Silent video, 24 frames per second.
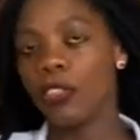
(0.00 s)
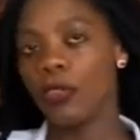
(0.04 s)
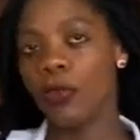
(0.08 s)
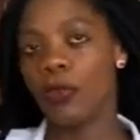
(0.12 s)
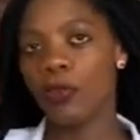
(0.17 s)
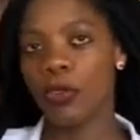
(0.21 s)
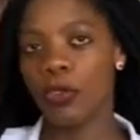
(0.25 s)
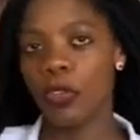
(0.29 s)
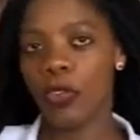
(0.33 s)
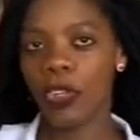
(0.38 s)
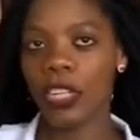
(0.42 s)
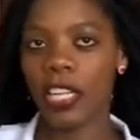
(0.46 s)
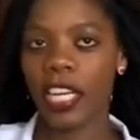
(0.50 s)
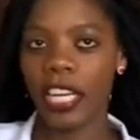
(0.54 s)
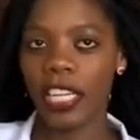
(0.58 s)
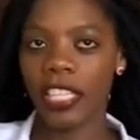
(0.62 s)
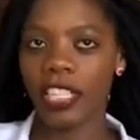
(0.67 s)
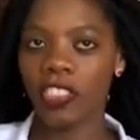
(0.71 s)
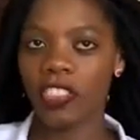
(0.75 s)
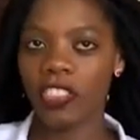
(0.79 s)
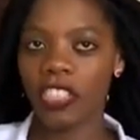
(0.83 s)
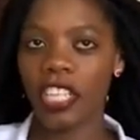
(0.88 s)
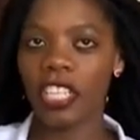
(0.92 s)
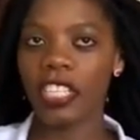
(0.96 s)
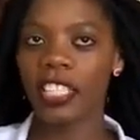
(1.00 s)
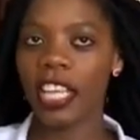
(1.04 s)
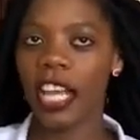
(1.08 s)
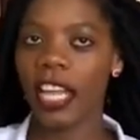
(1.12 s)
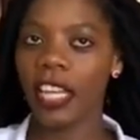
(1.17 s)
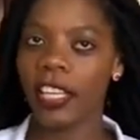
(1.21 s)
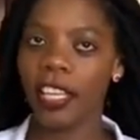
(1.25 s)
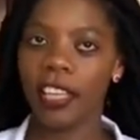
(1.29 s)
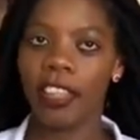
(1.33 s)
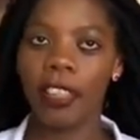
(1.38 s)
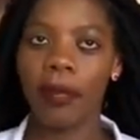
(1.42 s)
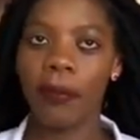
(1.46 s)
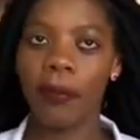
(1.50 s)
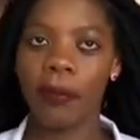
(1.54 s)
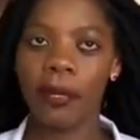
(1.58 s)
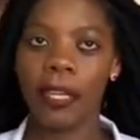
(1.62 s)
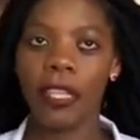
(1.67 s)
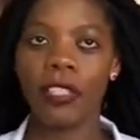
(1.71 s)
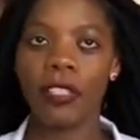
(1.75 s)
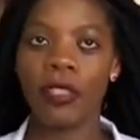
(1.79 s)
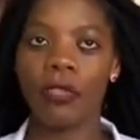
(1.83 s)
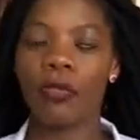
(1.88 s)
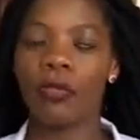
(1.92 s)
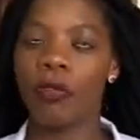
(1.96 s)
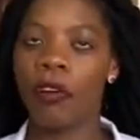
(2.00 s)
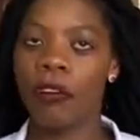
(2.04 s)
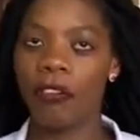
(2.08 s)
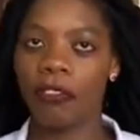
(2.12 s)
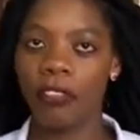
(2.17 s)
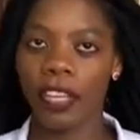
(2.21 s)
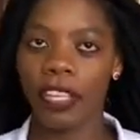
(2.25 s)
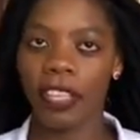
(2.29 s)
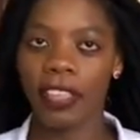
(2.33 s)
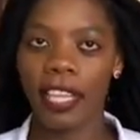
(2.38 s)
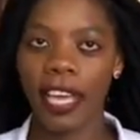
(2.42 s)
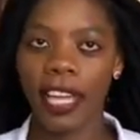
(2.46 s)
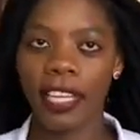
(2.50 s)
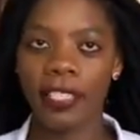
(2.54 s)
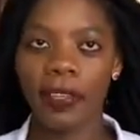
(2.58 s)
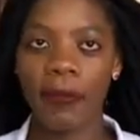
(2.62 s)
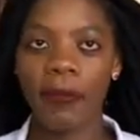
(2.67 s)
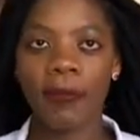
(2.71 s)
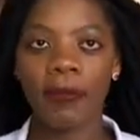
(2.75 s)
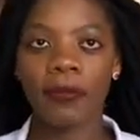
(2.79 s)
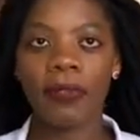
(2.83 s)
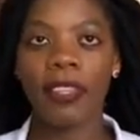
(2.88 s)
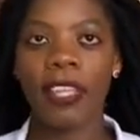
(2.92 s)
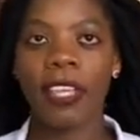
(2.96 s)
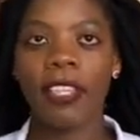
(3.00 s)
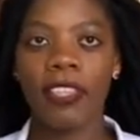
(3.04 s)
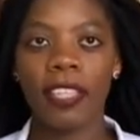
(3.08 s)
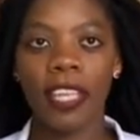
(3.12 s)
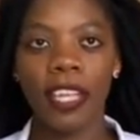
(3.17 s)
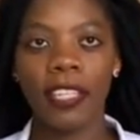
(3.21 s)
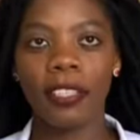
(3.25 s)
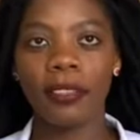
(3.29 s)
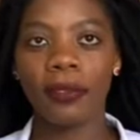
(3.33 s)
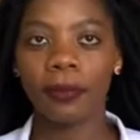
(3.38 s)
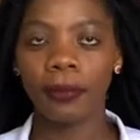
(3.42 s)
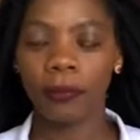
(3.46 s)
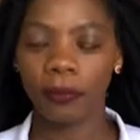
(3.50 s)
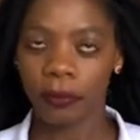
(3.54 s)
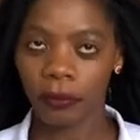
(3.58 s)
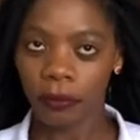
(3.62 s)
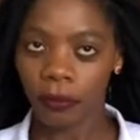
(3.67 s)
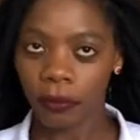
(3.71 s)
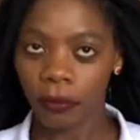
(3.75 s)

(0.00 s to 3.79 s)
tomorrow you can inject another place to avoid that. Then